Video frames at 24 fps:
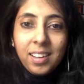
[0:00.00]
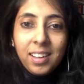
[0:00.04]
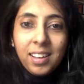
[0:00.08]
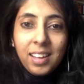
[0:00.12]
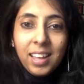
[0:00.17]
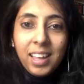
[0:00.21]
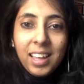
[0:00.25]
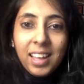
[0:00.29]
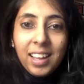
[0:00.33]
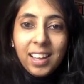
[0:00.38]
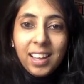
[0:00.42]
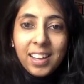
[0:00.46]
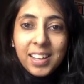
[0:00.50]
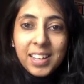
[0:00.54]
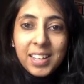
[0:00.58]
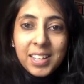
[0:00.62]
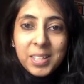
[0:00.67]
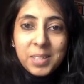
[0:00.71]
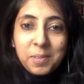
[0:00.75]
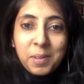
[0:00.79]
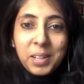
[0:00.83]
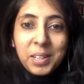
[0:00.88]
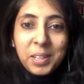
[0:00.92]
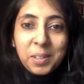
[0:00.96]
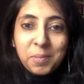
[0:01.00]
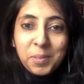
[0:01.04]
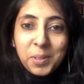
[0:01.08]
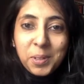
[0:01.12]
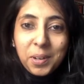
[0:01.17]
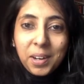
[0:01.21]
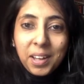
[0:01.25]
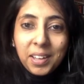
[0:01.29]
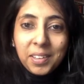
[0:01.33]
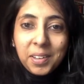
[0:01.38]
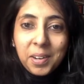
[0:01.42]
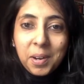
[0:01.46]
Hey guys, welcome to
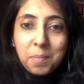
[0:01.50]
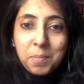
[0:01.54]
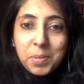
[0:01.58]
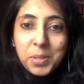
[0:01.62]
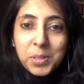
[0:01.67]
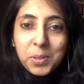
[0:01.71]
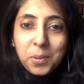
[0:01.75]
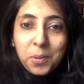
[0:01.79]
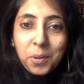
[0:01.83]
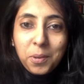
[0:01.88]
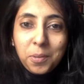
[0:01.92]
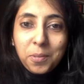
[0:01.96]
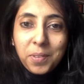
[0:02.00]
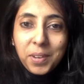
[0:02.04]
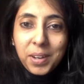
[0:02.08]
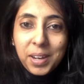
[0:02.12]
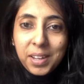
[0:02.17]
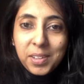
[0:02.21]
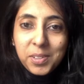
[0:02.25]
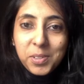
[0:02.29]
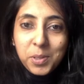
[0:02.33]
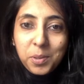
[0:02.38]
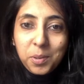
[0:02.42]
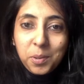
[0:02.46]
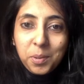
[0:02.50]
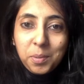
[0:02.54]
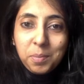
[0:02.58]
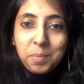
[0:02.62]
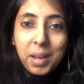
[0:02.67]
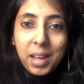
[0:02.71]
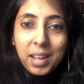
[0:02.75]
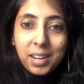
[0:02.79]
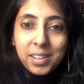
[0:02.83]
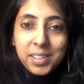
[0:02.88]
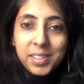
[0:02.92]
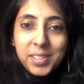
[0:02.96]
another episode of Arrange Your Own
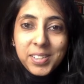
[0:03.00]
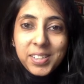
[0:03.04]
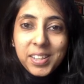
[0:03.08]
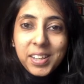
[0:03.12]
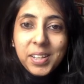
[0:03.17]
Marriage.